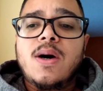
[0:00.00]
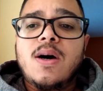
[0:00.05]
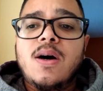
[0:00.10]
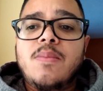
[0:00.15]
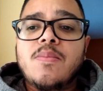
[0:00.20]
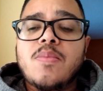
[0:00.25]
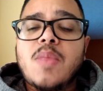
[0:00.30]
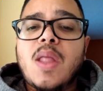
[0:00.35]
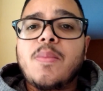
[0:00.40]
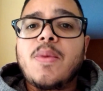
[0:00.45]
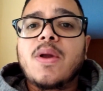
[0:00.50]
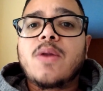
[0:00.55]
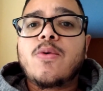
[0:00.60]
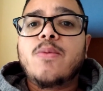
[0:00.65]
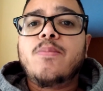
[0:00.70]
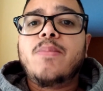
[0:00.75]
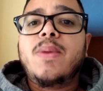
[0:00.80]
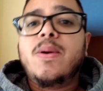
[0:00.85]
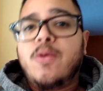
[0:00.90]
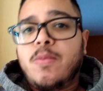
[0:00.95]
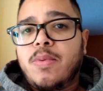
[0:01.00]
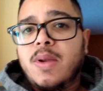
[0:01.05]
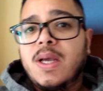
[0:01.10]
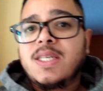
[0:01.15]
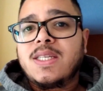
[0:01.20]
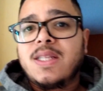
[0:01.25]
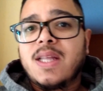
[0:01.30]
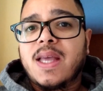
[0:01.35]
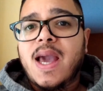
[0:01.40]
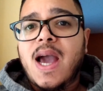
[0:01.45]
I'm gonna be
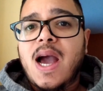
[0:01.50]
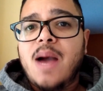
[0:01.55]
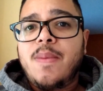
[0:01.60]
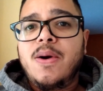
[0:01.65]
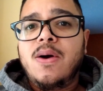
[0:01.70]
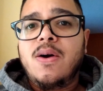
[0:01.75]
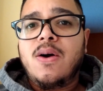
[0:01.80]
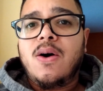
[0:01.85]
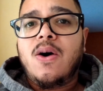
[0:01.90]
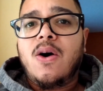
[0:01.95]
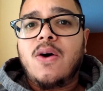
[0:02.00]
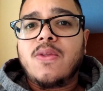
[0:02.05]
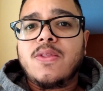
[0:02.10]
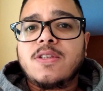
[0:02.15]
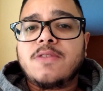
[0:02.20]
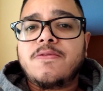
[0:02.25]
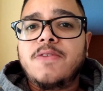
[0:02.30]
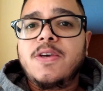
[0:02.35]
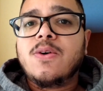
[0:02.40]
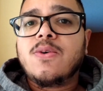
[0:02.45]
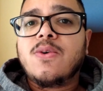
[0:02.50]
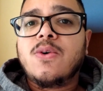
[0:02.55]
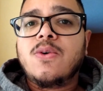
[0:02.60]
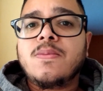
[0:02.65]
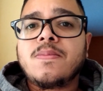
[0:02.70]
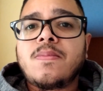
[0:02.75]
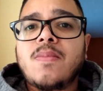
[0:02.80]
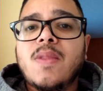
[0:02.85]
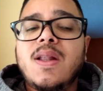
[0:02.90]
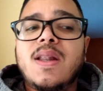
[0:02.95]
replacing the cap on this vehicle.
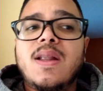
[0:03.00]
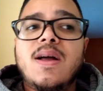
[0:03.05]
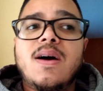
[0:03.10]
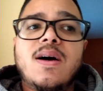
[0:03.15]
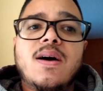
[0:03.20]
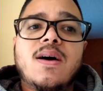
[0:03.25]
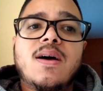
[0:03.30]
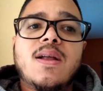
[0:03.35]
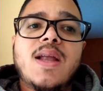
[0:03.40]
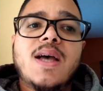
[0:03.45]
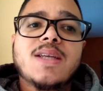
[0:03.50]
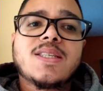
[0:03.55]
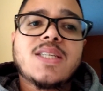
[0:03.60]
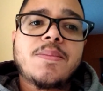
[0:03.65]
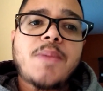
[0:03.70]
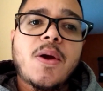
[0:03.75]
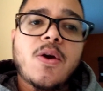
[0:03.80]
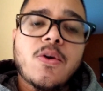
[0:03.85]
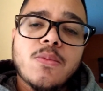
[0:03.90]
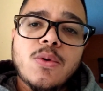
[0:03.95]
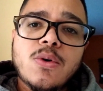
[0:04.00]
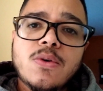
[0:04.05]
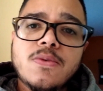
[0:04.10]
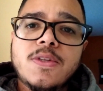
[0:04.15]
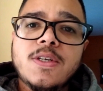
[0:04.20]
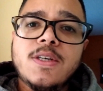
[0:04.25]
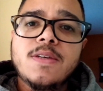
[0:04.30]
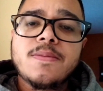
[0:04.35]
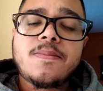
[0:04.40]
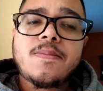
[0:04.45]
Last time I
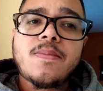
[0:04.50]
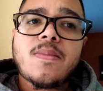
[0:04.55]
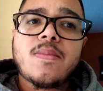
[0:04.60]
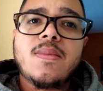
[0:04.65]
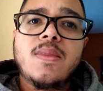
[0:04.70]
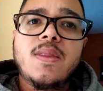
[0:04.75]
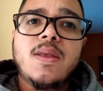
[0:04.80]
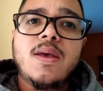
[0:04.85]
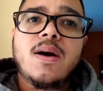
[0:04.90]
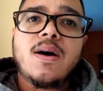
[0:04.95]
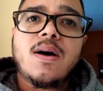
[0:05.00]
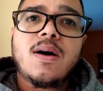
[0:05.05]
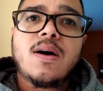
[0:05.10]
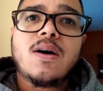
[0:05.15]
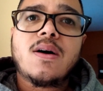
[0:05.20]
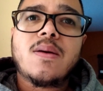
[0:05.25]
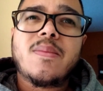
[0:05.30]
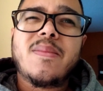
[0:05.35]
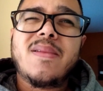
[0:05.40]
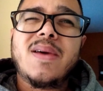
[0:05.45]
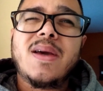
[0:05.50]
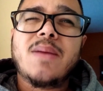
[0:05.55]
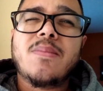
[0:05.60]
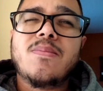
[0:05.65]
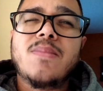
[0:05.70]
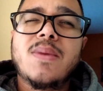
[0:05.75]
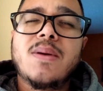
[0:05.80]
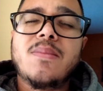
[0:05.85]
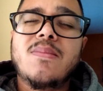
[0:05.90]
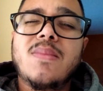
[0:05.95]
removed it, a
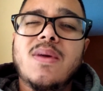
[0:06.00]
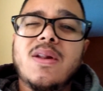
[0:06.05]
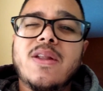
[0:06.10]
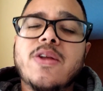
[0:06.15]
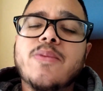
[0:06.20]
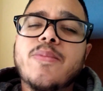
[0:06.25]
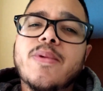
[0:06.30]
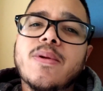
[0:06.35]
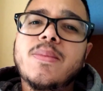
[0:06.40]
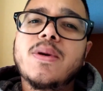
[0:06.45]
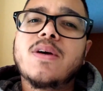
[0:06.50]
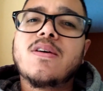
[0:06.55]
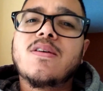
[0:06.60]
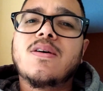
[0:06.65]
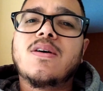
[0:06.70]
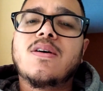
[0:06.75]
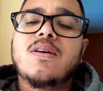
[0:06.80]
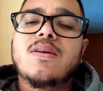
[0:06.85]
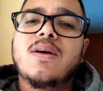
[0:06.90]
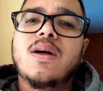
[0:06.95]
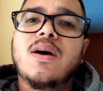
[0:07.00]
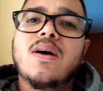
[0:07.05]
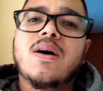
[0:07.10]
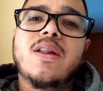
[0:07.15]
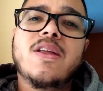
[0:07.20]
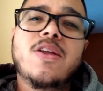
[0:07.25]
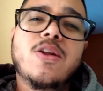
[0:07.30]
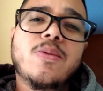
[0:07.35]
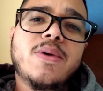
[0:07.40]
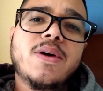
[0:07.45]
little
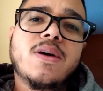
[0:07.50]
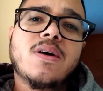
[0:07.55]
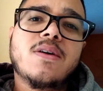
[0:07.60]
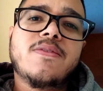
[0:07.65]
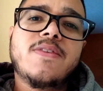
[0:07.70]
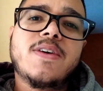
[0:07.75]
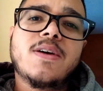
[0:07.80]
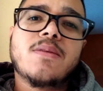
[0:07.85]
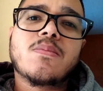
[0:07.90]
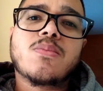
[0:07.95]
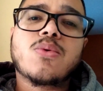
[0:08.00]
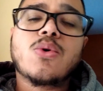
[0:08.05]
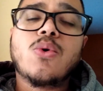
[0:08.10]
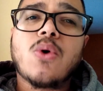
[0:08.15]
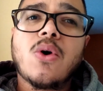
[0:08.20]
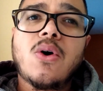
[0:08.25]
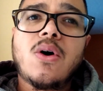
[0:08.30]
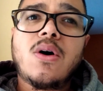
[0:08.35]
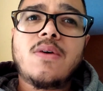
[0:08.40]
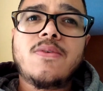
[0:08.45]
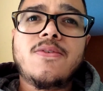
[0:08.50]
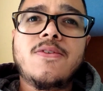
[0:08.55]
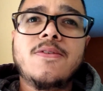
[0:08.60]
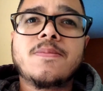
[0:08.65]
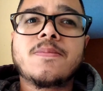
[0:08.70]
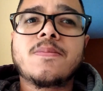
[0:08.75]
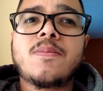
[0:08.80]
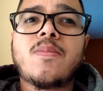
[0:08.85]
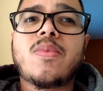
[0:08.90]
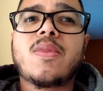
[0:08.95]
bit of it broke off.
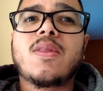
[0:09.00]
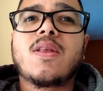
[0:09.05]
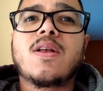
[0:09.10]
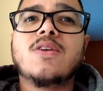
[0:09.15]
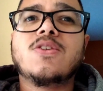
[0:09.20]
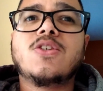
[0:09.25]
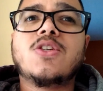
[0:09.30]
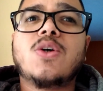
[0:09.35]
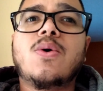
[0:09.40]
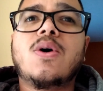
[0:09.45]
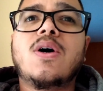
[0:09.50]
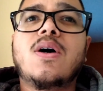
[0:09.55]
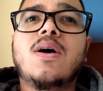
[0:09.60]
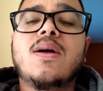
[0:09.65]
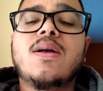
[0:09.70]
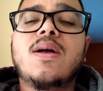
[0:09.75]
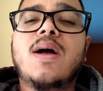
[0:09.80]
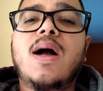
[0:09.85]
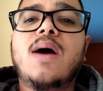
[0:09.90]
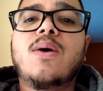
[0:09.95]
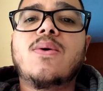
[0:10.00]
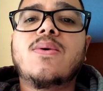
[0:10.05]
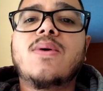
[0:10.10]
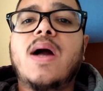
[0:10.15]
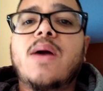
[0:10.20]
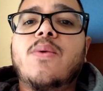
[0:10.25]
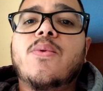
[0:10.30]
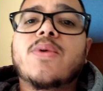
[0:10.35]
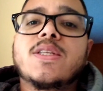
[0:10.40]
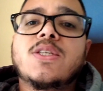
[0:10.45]
So
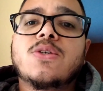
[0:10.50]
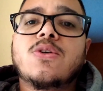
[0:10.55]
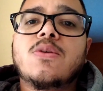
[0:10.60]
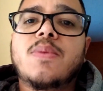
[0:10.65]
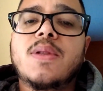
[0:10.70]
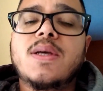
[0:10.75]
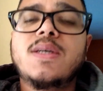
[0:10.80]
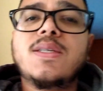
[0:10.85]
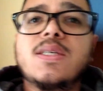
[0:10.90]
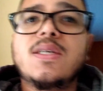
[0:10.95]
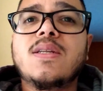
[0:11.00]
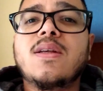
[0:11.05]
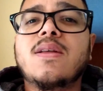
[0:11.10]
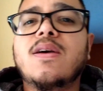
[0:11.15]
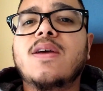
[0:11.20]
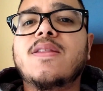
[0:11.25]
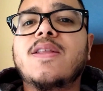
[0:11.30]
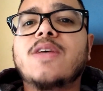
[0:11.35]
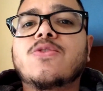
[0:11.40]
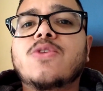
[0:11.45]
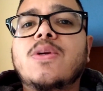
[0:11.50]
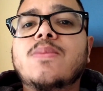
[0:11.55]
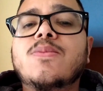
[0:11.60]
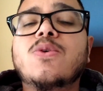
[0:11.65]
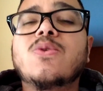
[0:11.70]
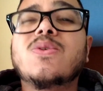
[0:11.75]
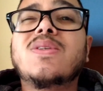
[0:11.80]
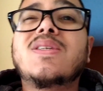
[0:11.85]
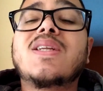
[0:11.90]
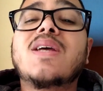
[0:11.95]
I wanted to replace it, and that's what I'm
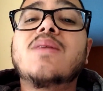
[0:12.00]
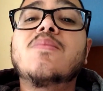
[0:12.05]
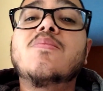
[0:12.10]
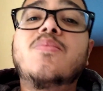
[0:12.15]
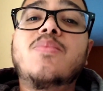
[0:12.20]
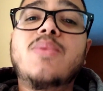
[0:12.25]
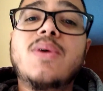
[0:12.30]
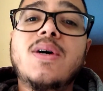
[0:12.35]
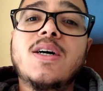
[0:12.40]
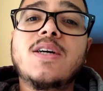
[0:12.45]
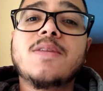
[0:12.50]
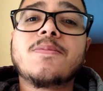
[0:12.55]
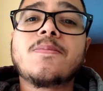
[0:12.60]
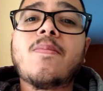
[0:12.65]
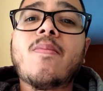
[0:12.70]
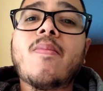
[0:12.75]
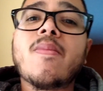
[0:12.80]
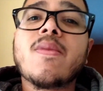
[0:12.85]
doing today. But